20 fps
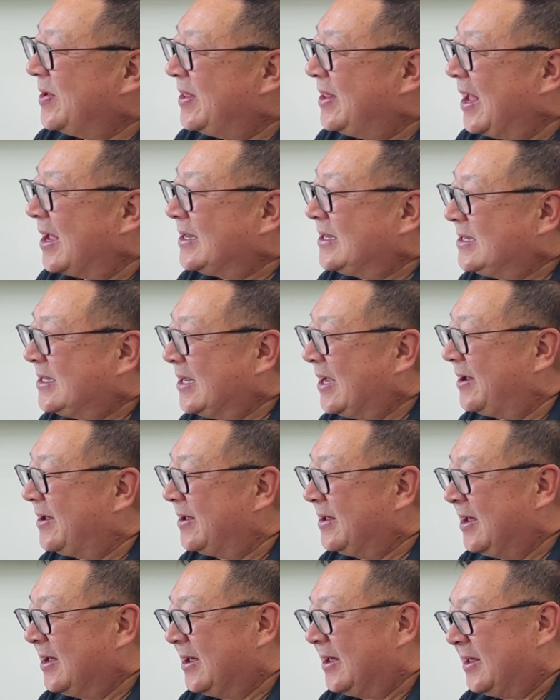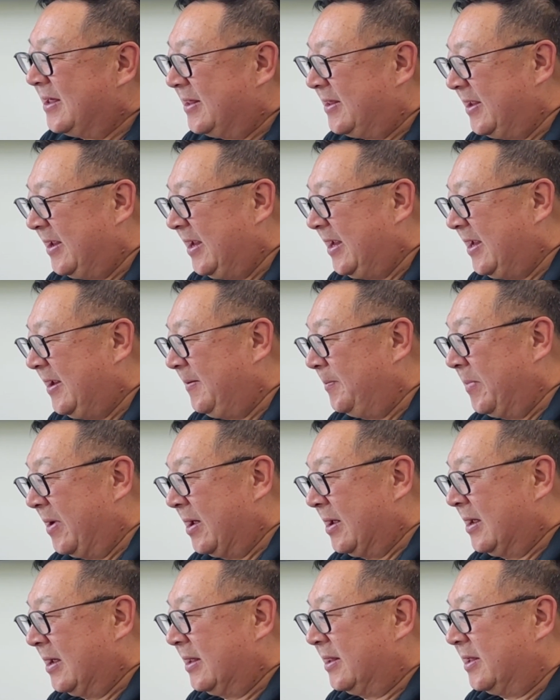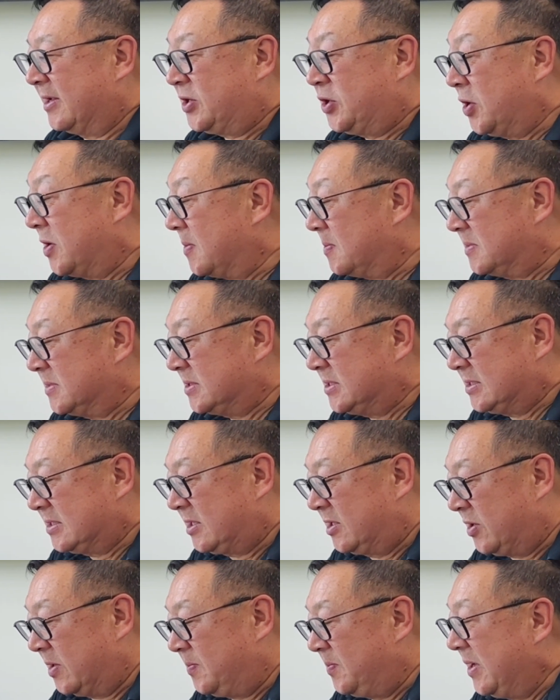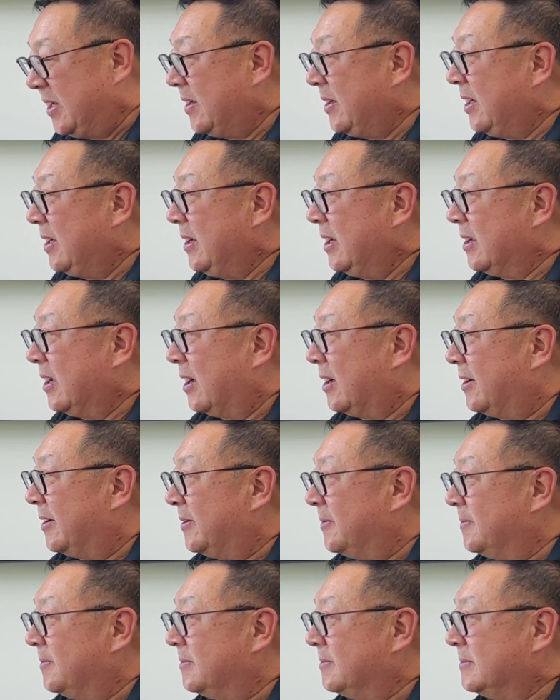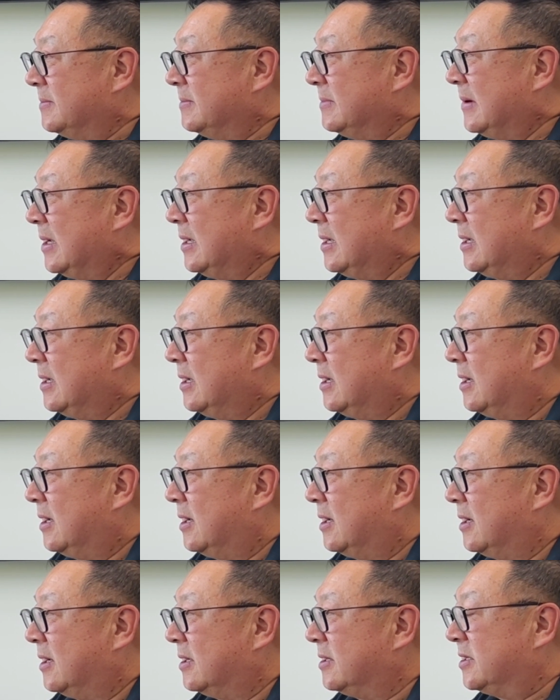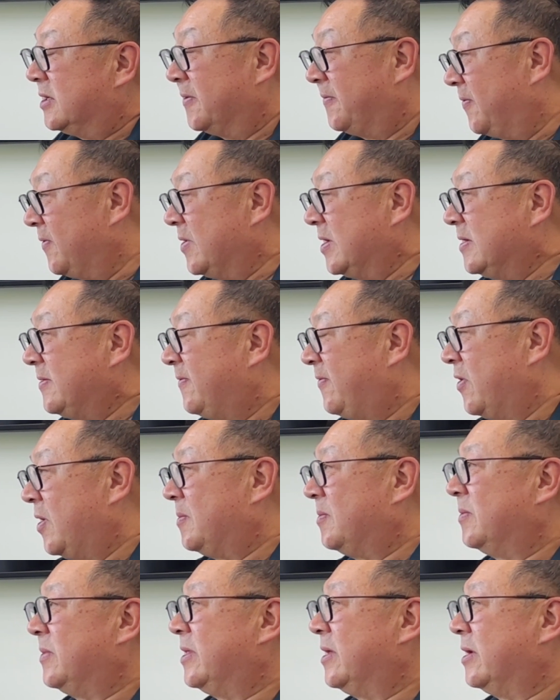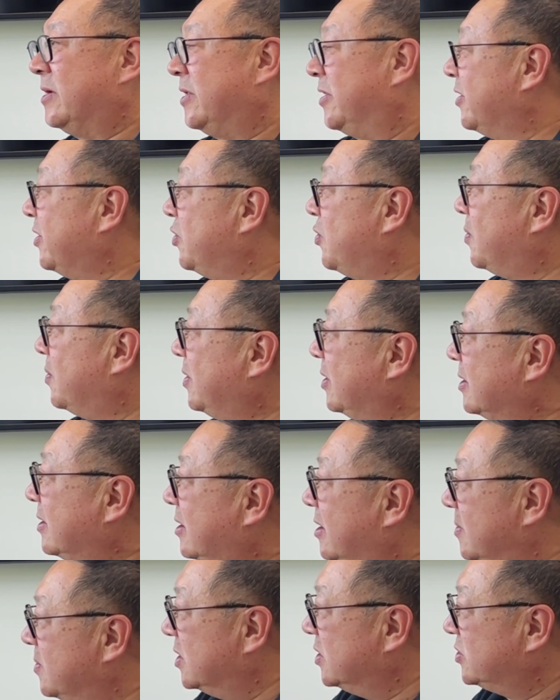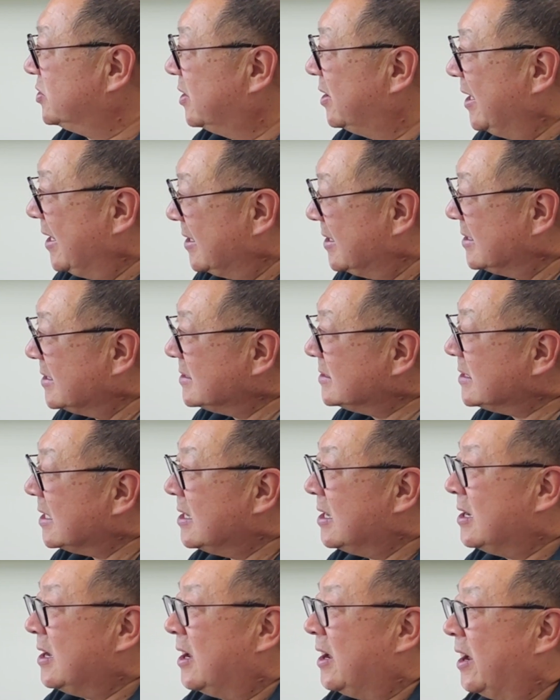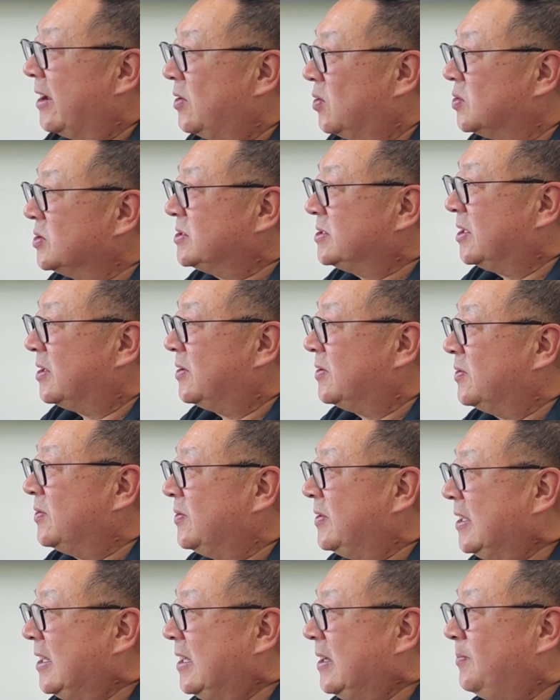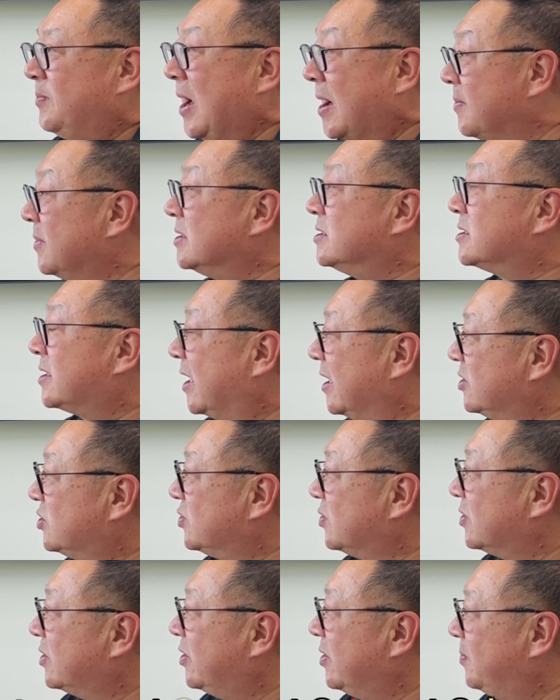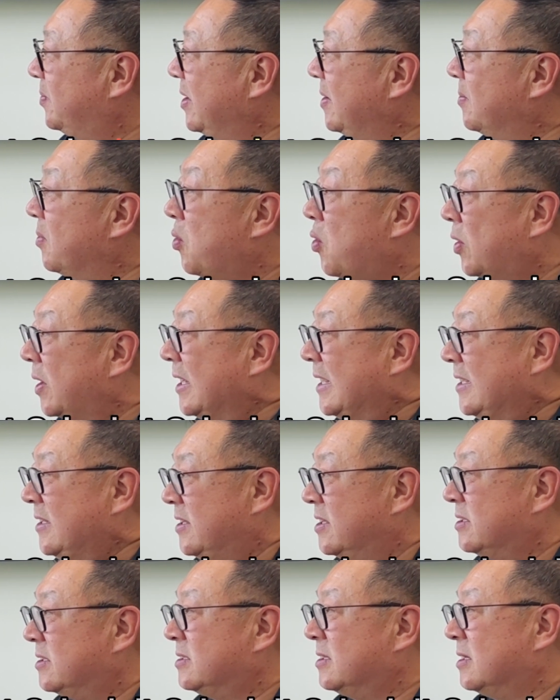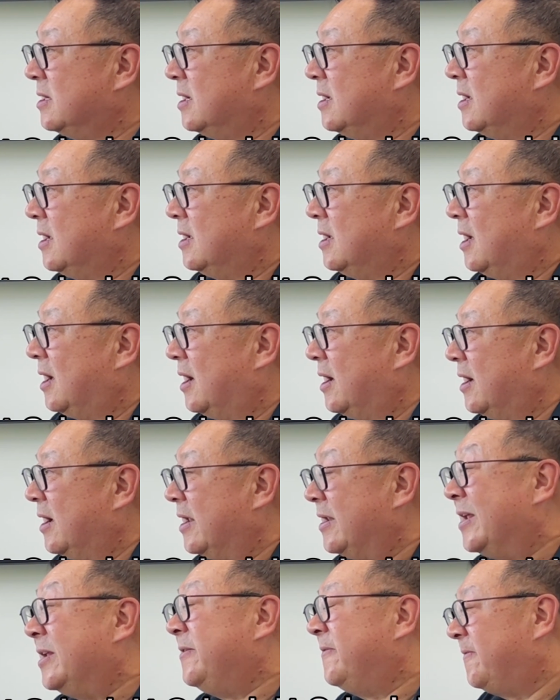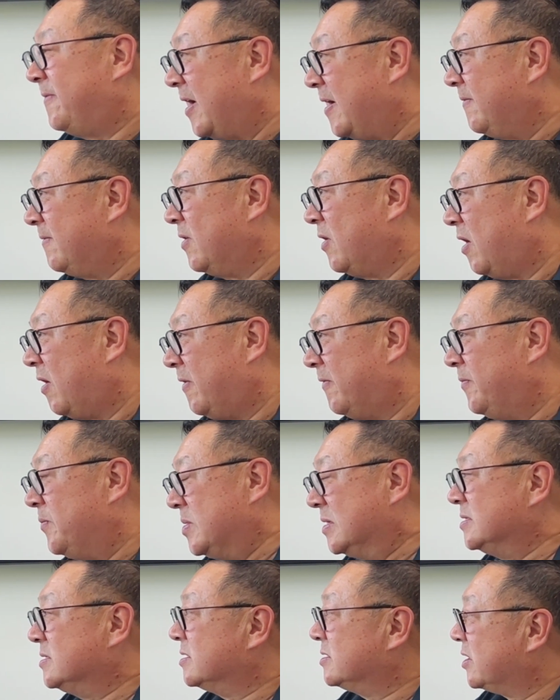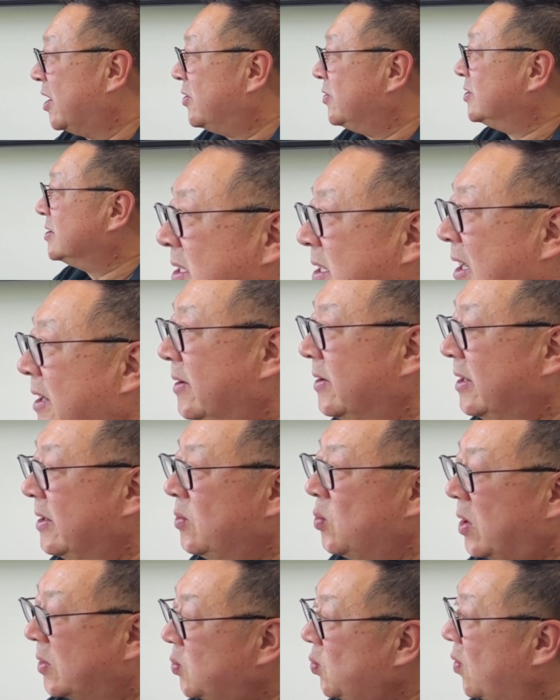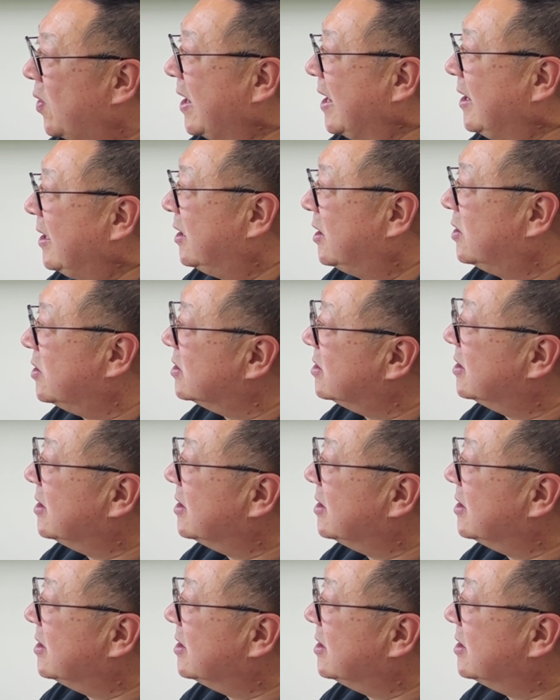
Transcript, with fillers: that uh, the the terms could be um, different from the, the, normal commercial lenders, and also the payment schedule could be more lenient uh, and in favor of business owners. In what way could,